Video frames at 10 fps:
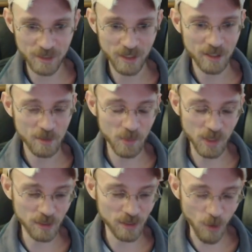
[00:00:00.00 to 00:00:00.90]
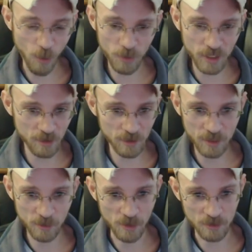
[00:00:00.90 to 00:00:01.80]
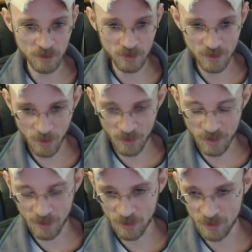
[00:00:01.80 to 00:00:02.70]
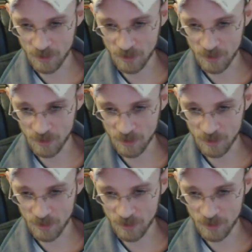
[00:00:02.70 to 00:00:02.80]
but all the other heroes, all the other